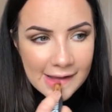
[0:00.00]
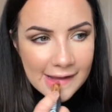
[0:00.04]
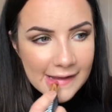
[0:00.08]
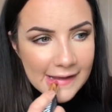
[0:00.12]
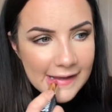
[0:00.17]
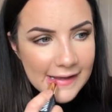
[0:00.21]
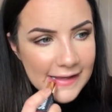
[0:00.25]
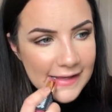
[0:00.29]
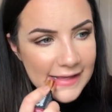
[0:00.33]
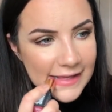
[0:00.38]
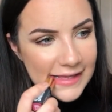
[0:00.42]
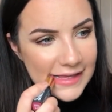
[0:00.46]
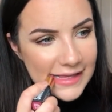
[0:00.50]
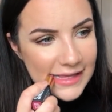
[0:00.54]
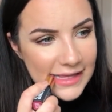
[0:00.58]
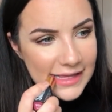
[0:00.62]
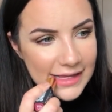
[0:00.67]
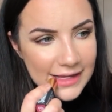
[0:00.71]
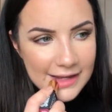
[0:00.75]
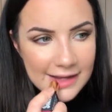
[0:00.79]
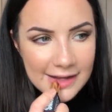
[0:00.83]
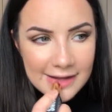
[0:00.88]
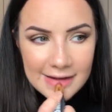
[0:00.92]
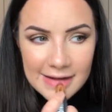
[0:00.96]
It's
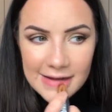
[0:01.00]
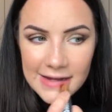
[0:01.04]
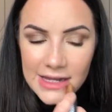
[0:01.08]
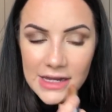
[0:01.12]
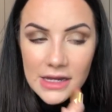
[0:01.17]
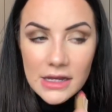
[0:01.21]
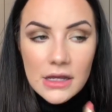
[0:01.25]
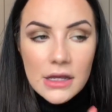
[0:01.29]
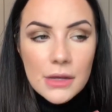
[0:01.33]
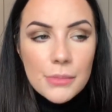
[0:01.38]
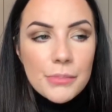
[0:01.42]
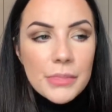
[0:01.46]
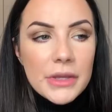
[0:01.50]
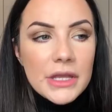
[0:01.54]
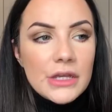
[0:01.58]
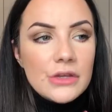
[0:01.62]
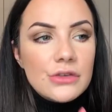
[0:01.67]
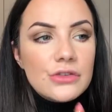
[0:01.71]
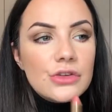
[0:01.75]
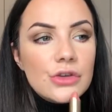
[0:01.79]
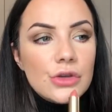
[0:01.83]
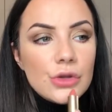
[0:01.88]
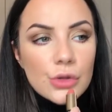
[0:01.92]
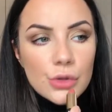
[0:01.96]
kind of like a
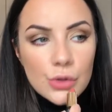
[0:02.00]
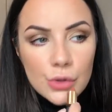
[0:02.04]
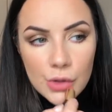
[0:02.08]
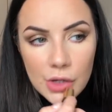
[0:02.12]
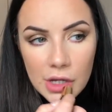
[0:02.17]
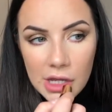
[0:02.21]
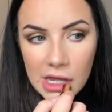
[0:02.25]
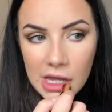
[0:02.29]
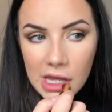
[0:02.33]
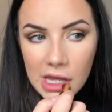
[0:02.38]
peach nude.